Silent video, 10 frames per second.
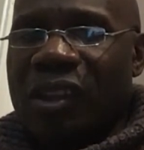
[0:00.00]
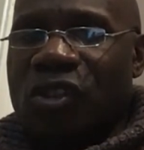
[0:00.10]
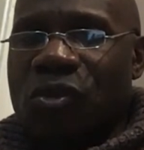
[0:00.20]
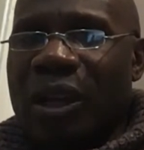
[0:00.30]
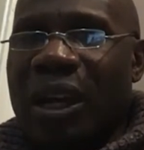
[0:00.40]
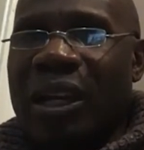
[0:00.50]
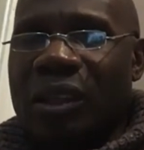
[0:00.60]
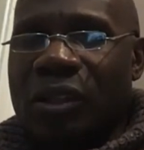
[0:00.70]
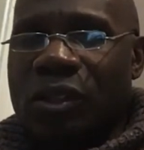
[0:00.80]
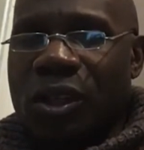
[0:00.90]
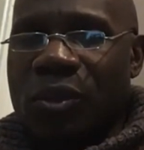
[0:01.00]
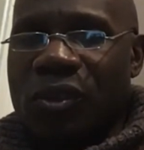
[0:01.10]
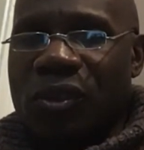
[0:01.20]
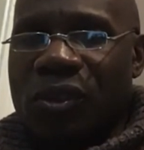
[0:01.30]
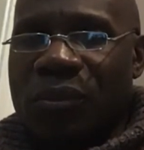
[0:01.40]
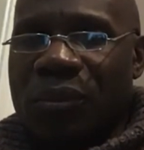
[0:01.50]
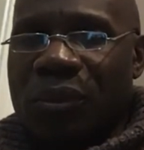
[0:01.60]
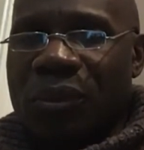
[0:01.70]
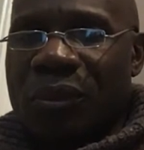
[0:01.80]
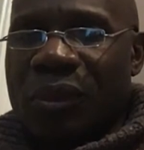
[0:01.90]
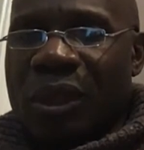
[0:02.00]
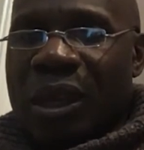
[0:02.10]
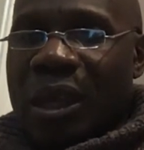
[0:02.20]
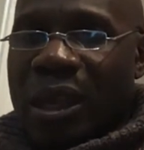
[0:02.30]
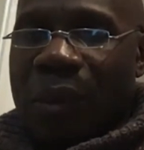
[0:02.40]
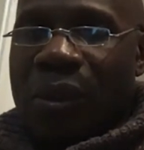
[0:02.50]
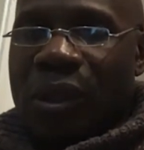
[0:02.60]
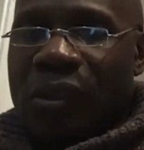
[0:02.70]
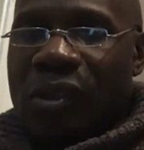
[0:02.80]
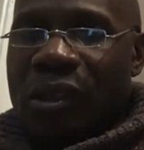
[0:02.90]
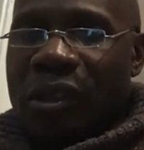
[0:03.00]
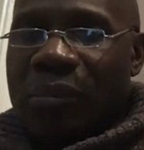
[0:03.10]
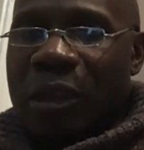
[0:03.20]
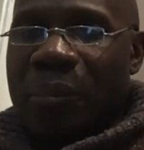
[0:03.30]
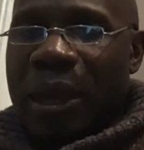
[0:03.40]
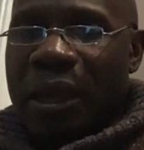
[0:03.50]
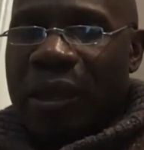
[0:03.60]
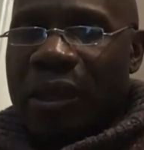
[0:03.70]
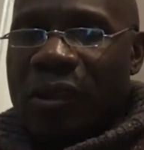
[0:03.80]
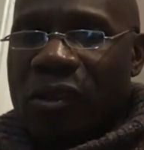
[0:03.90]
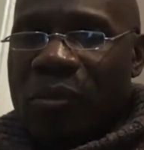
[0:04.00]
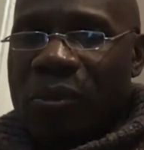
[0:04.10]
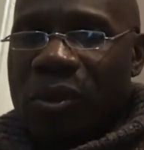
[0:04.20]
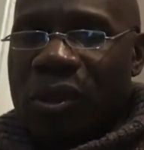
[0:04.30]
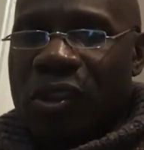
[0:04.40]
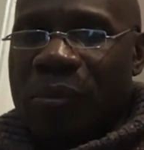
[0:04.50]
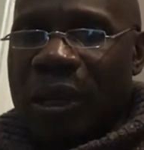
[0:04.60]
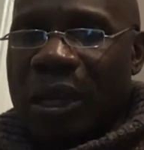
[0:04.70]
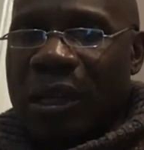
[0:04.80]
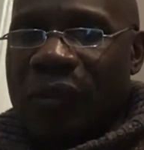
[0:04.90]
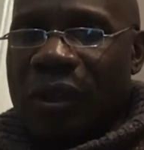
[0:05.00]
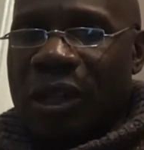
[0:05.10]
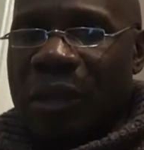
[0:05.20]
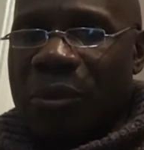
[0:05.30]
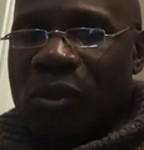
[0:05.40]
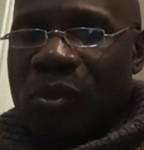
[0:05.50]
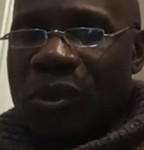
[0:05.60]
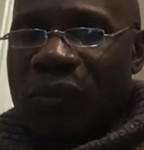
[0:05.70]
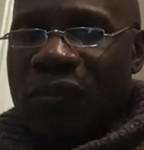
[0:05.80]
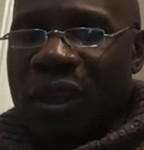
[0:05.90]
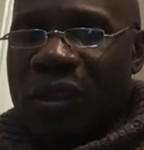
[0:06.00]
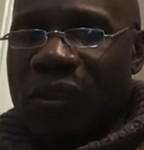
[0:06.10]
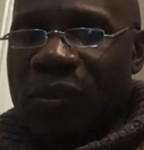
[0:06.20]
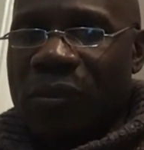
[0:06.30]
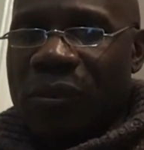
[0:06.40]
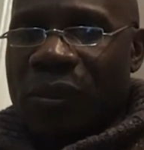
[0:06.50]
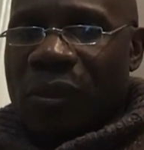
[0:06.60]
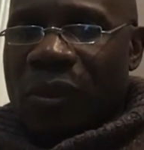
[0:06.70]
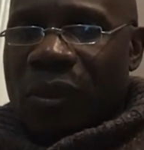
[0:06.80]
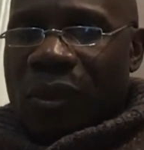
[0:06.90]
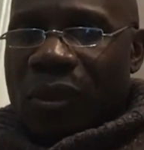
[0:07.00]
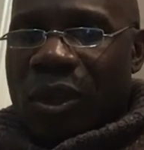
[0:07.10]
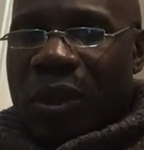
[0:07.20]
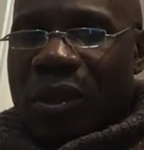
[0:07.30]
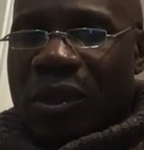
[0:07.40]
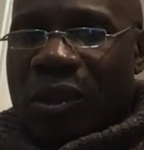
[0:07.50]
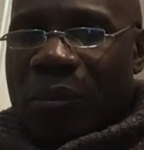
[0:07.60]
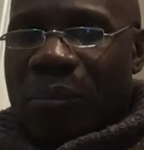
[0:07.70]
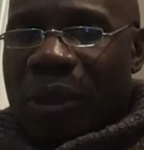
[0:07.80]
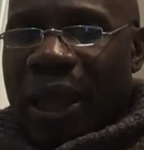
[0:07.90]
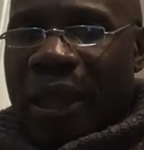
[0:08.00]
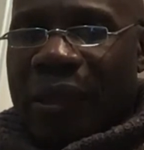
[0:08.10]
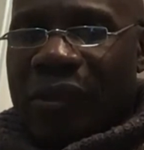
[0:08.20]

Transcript: central highland ghosts and I would listen, my back against the broken spine of our neighbor's wooden fence, knowing that the black,